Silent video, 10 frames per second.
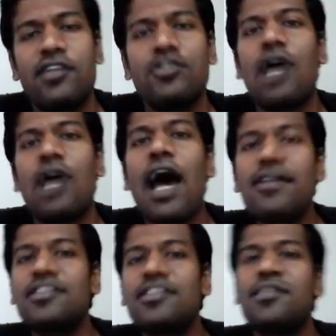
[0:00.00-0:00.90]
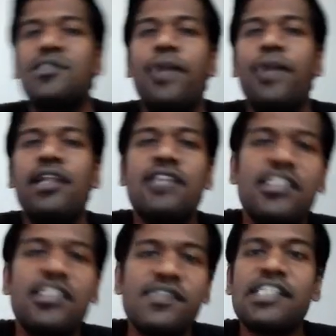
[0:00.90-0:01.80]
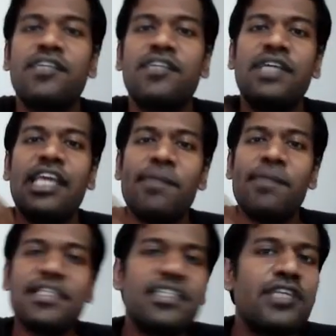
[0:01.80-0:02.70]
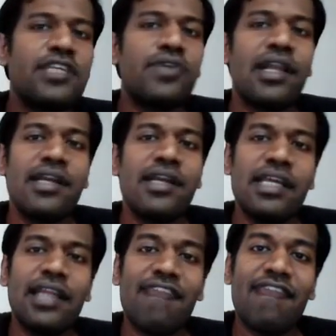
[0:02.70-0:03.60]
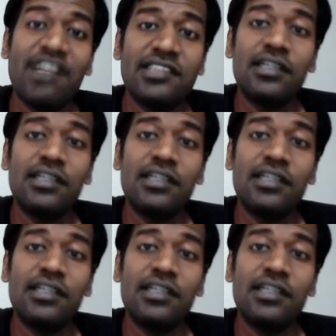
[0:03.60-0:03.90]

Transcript: So our system is built in such a way that we keep assessing your learning levels